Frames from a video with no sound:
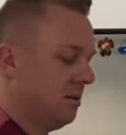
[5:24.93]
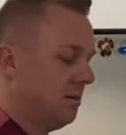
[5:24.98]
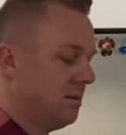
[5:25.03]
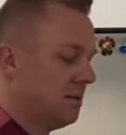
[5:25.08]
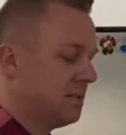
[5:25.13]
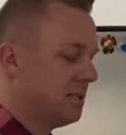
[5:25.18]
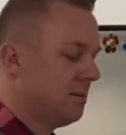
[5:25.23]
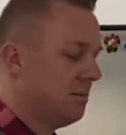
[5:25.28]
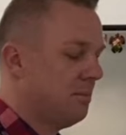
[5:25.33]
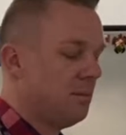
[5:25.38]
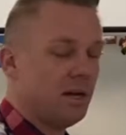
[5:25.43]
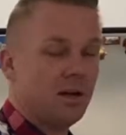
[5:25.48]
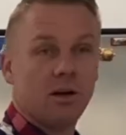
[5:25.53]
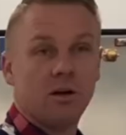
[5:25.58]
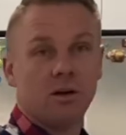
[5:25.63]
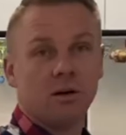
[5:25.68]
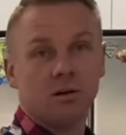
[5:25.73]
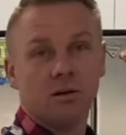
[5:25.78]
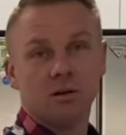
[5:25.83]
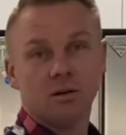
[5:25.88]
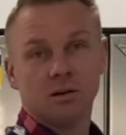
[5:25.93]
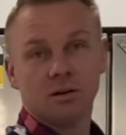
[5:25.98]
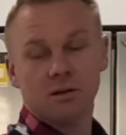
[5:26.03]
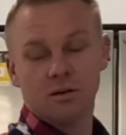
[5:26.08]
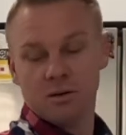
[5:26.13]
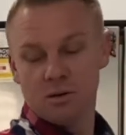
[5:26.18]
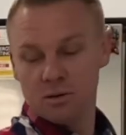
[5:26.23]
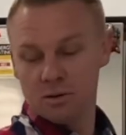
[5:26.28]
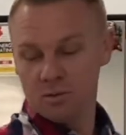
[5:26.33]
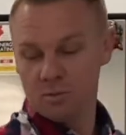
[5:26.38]
some of my
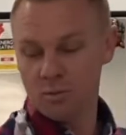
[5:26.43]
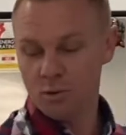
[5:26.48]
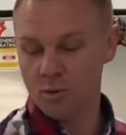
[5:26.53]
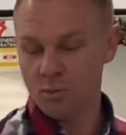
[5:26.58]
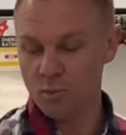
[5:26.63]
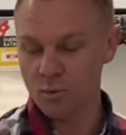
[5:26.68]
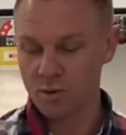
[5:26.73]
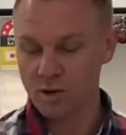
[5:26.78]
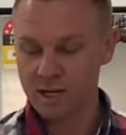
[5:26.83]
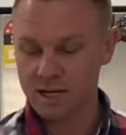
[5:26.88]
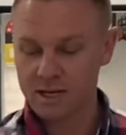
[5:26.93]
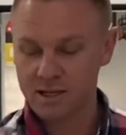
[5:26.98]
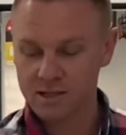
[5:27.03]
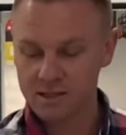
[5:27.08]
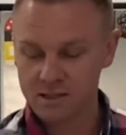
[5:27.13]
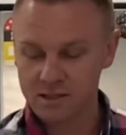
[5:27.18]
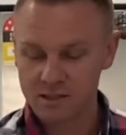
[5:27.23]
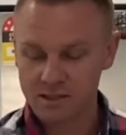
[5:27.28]
warm water